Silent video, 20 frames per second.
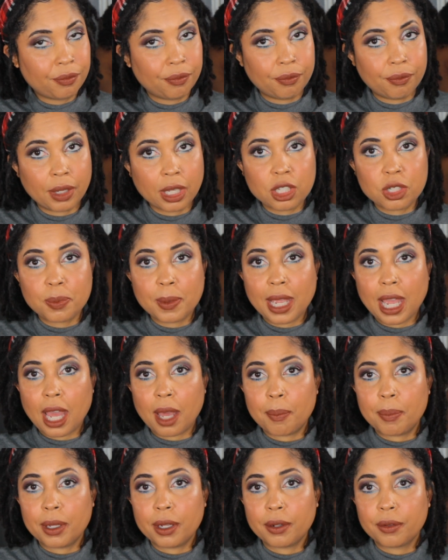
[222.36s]
Makes me
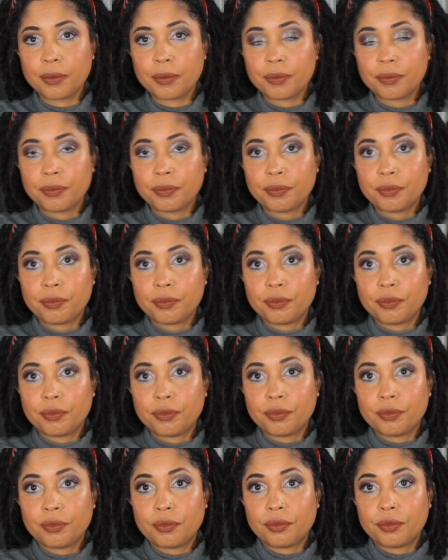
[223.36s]
happy.
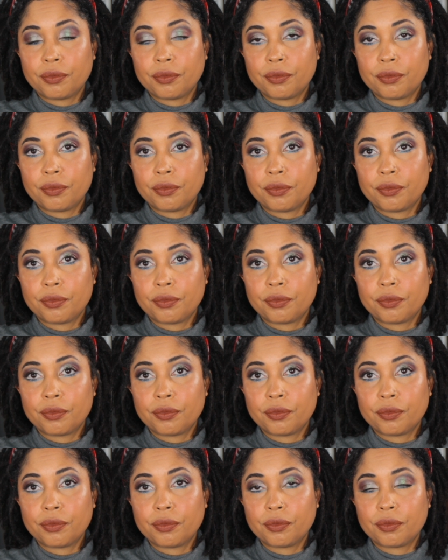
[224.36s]
Hi,
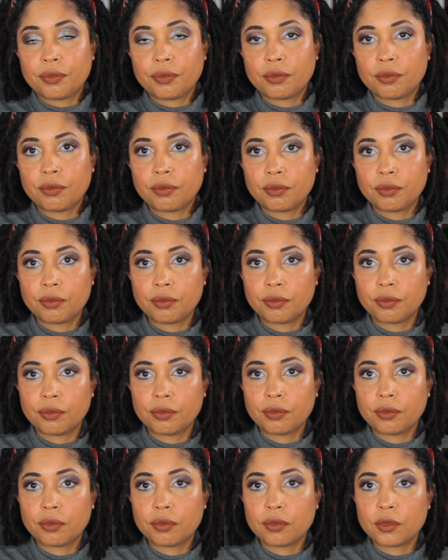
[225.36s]
can I show them
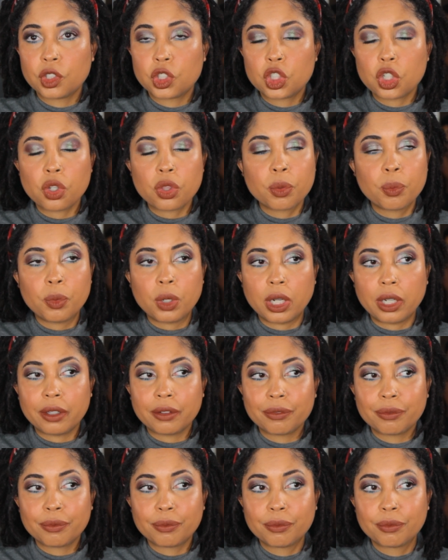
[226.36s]
something? Show them
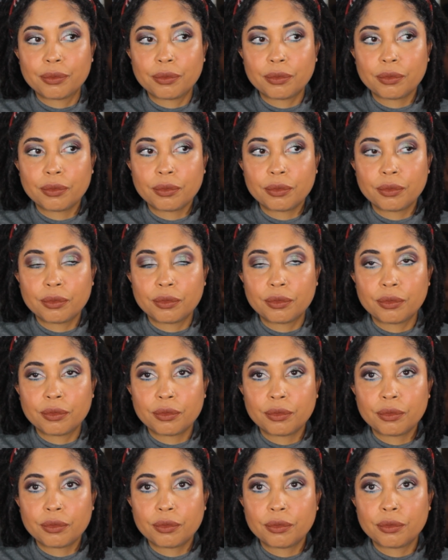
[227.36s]
what? My
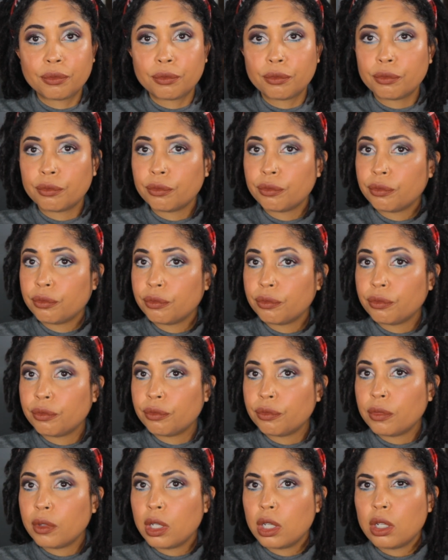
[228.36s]
new chain.
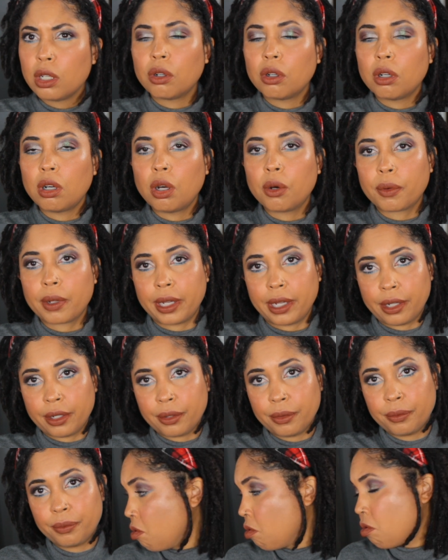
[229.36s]
Okay.
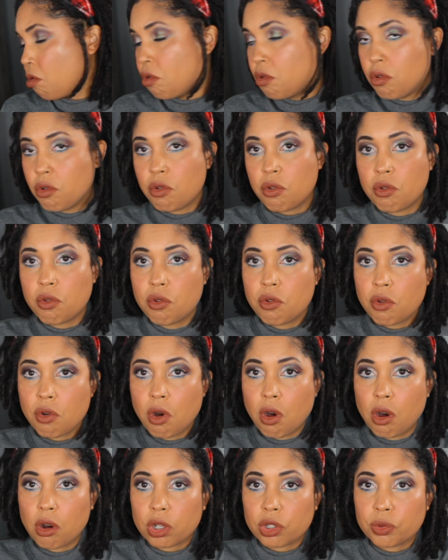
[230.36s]

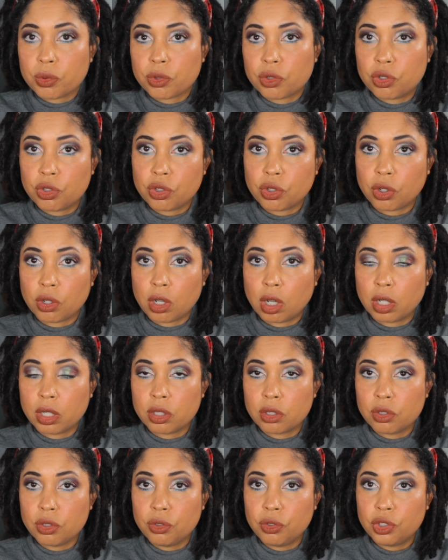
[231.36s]
August wants to show y'all
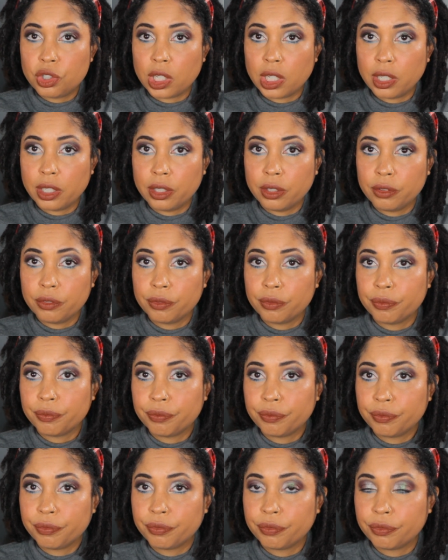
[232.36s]
his new chain,
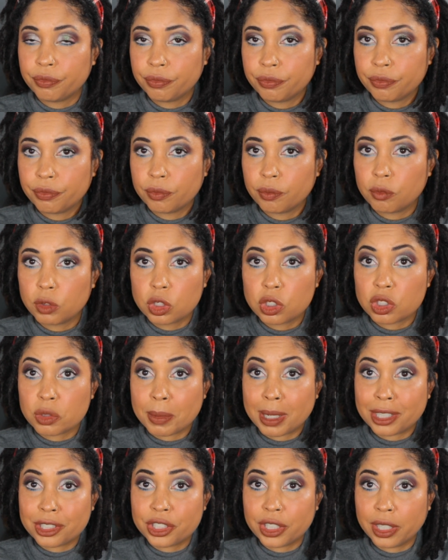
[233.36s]
which is
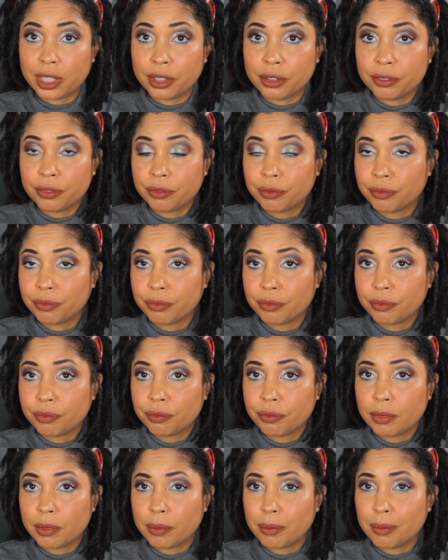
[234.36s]
my chain.
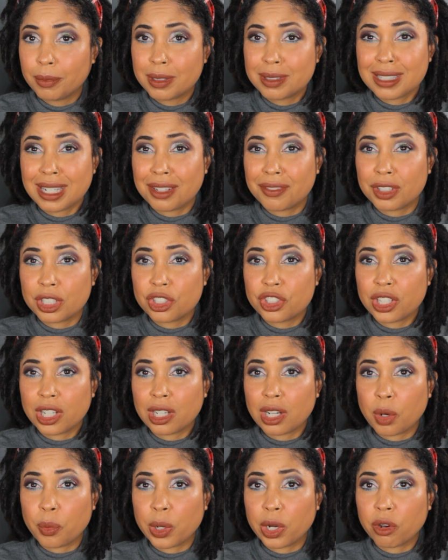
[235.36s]
It's not even a
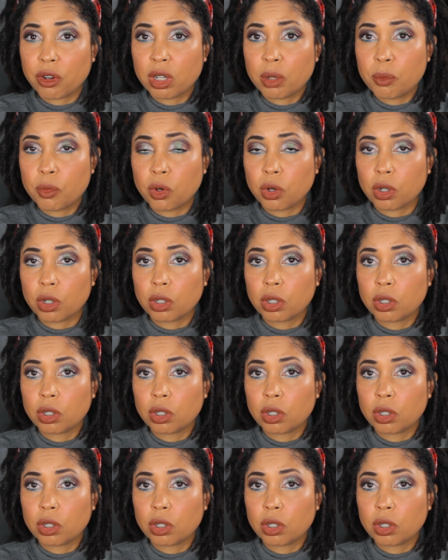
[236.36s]
chain I wear anymore.